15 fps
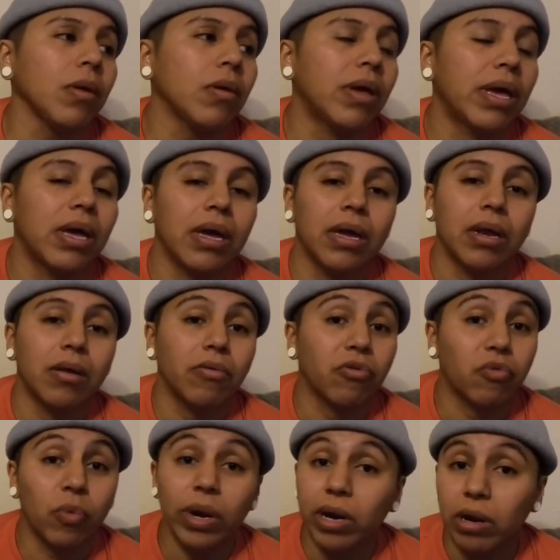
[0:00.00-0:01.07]
And it
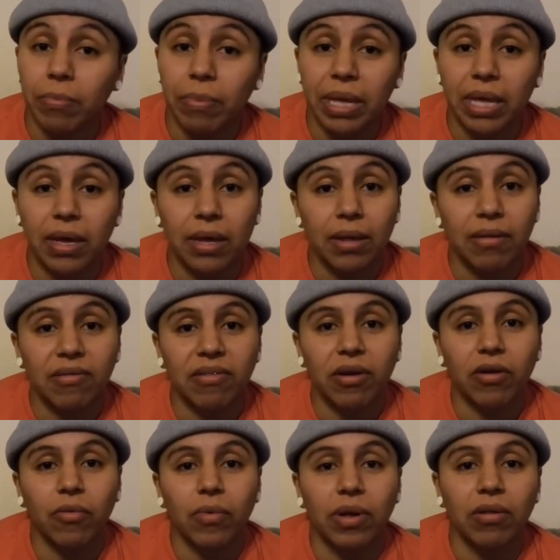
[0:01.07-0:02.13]
was weird because
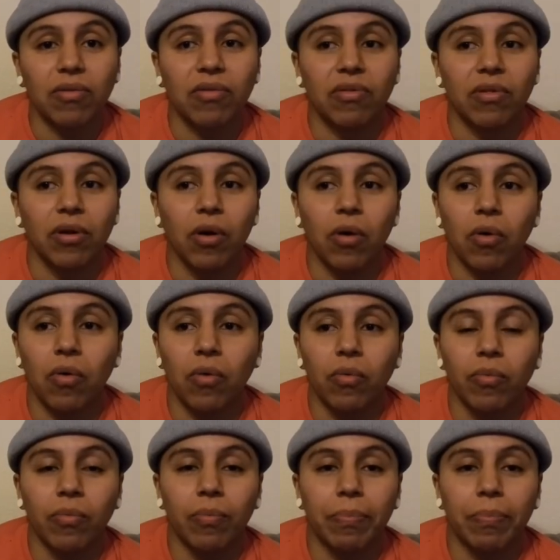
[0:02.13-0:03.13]
there was no